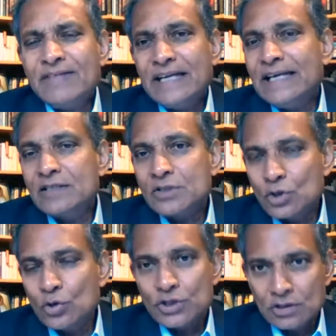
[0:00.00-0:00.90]
any other
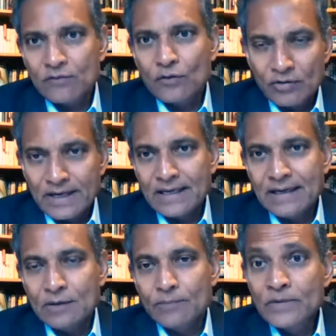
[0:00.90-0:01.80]
solutions for right
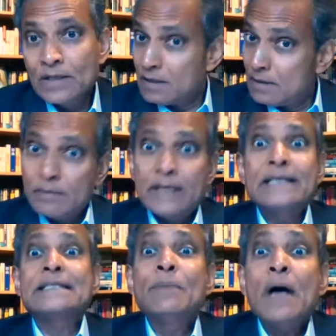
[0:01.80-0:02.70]
now,
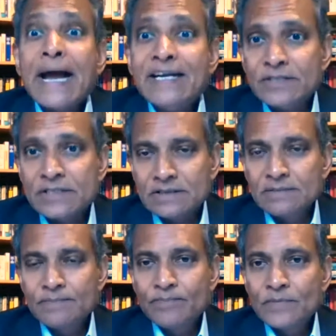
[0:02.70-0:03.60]
except hydrogen.
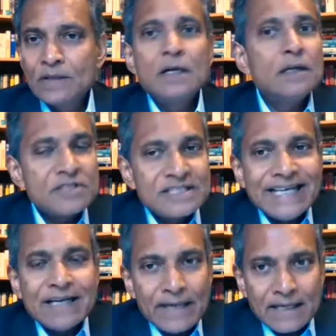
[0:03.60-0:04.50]

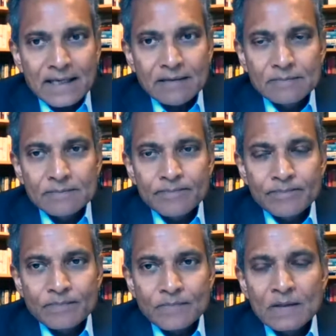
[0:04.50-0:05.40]
Steel making,
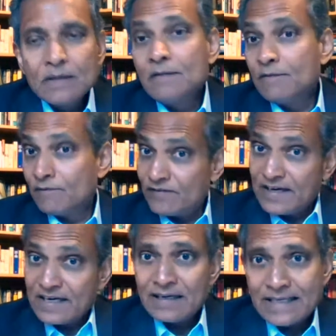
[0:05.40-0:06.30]

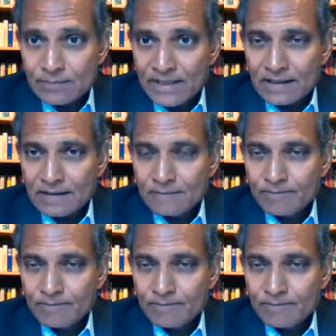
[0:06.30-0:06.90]
fertilizer making,